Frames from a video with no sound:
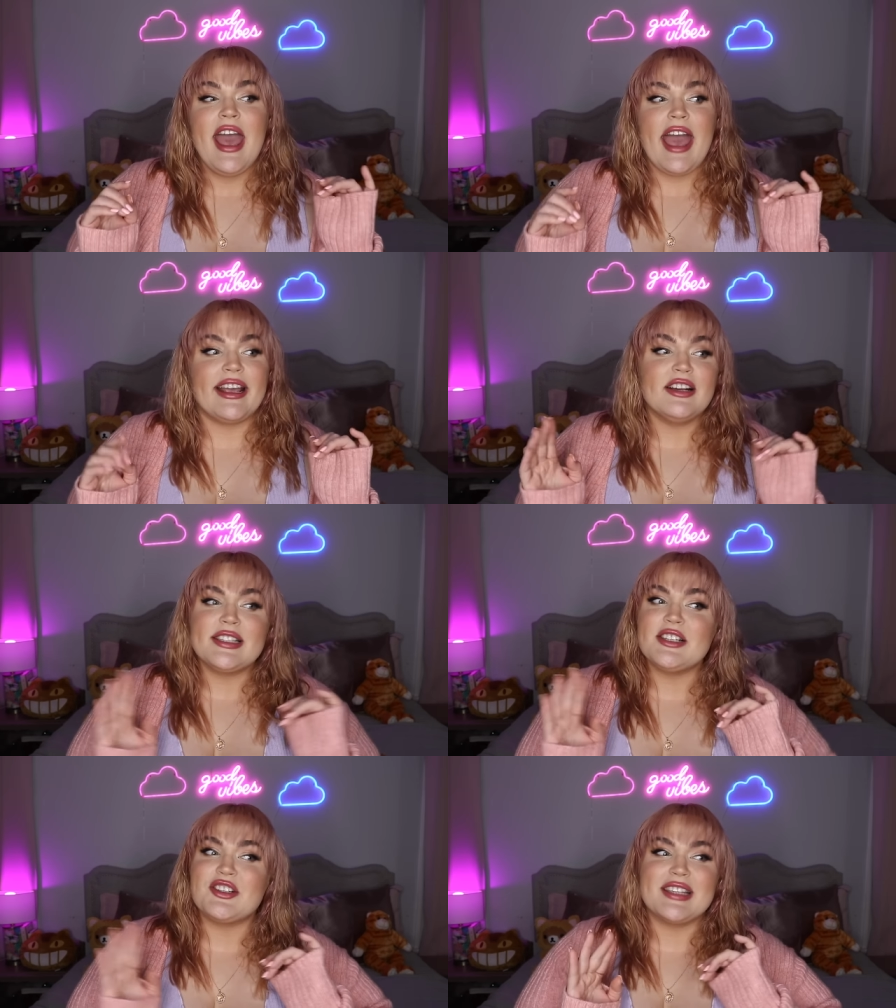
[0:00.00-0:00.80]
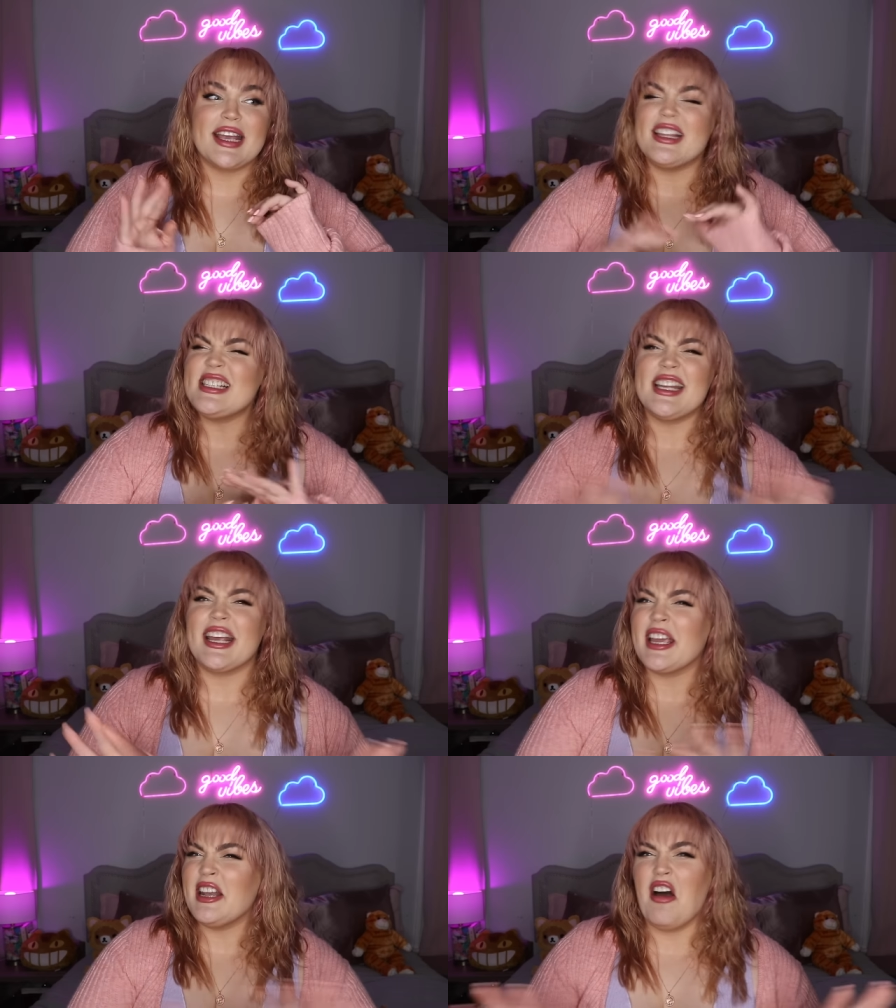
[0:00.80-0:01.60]
and Kelsi's just like, this
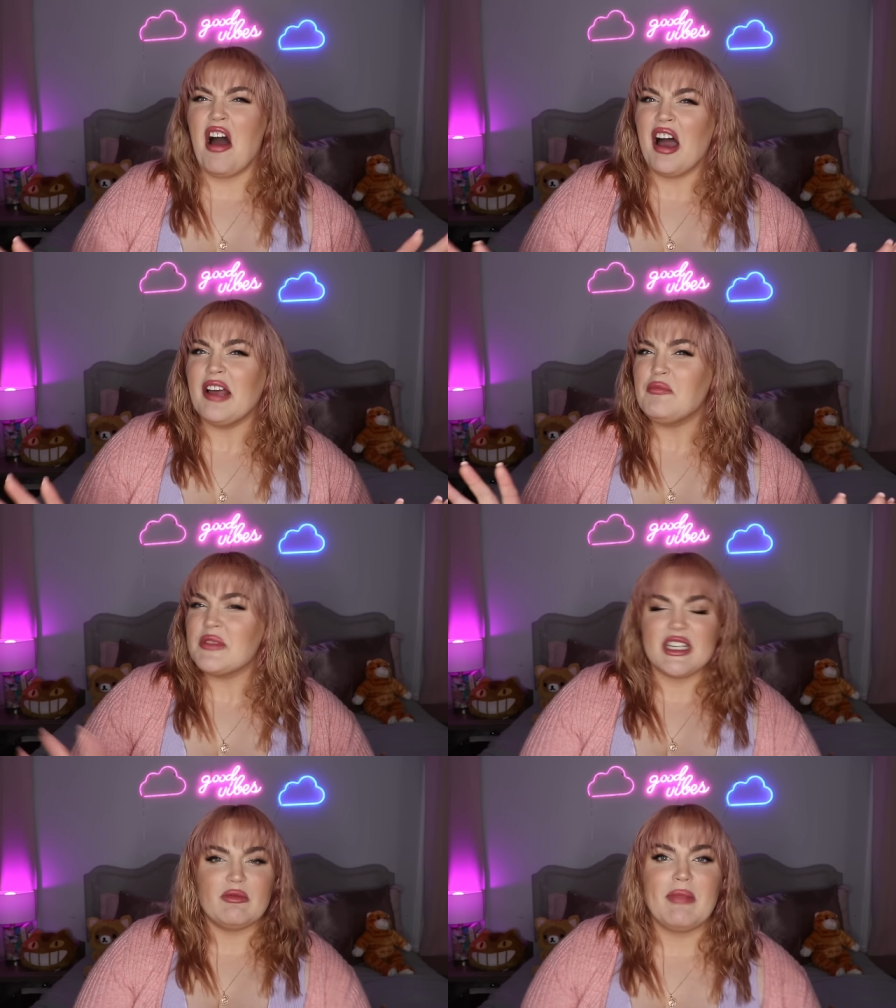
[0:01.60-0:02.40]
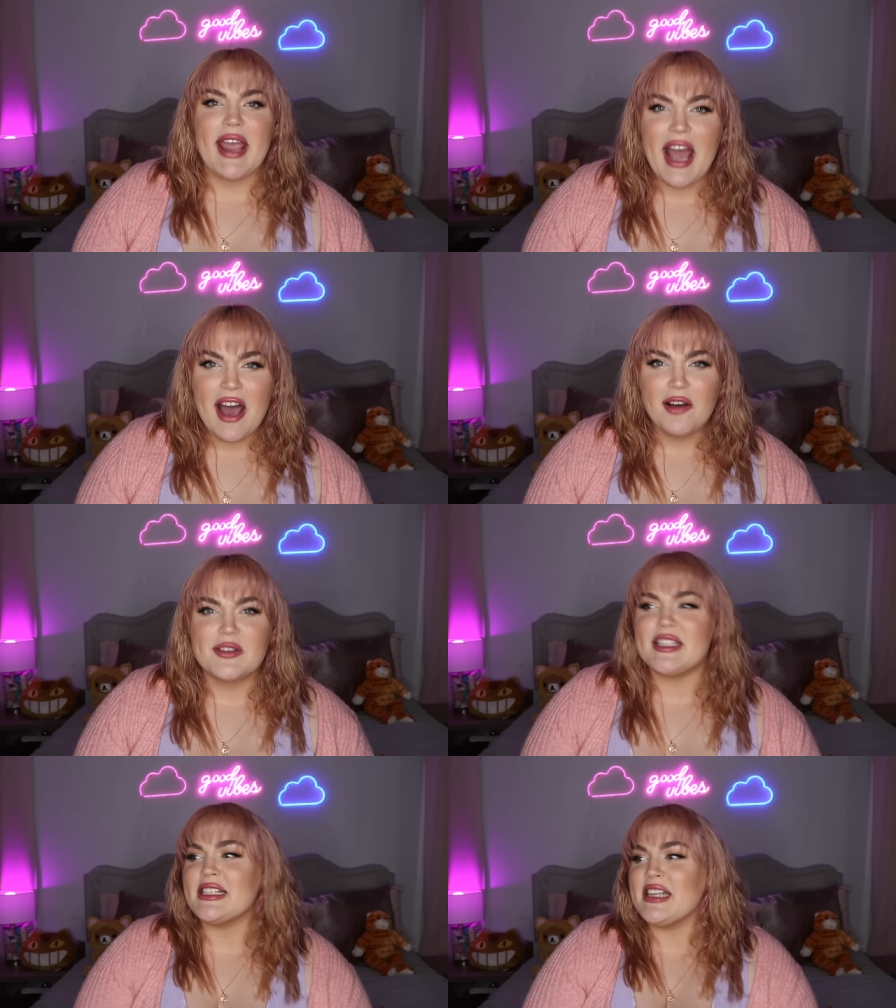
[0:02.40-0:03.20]
thing cannot sleep in my
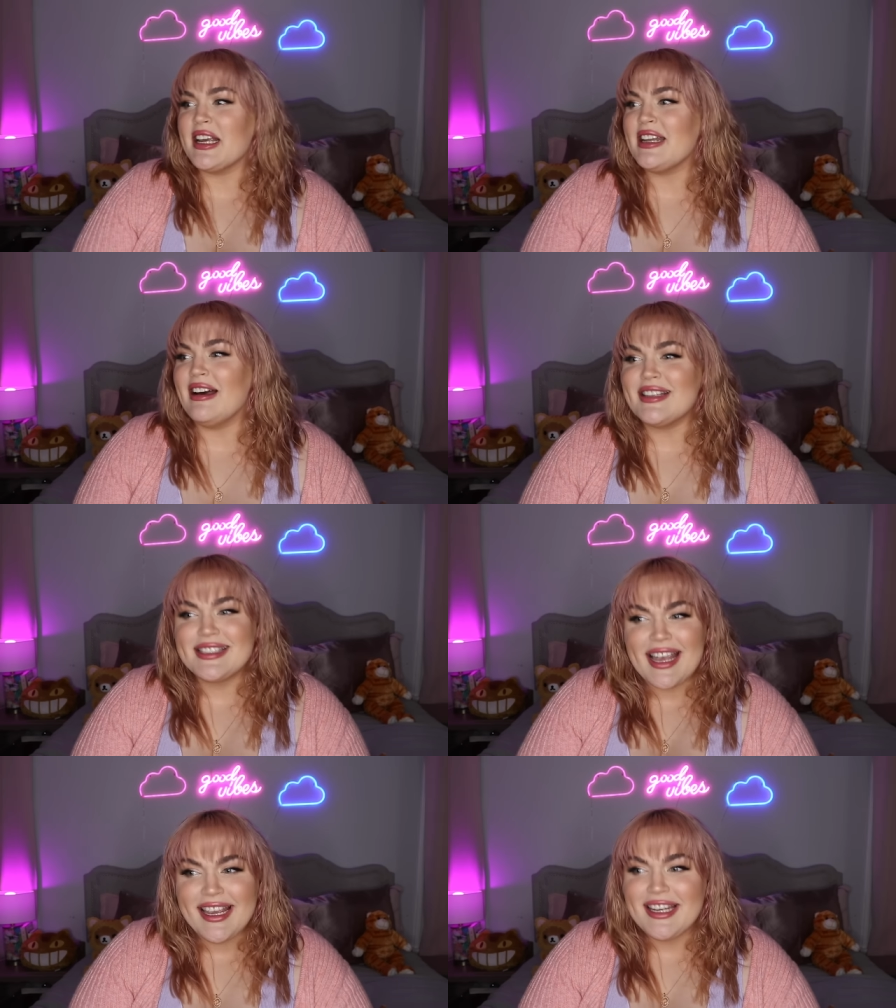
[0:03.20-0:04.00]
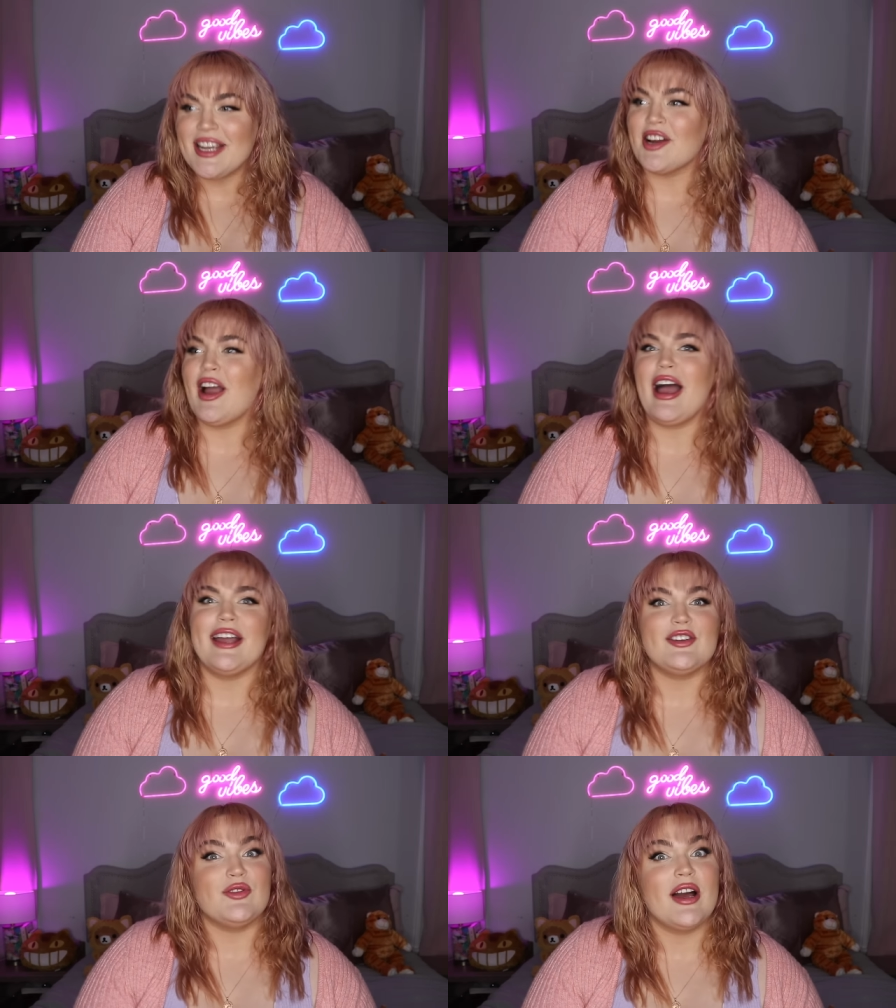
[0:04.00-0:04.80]
house, this thing cannot stay in here, I do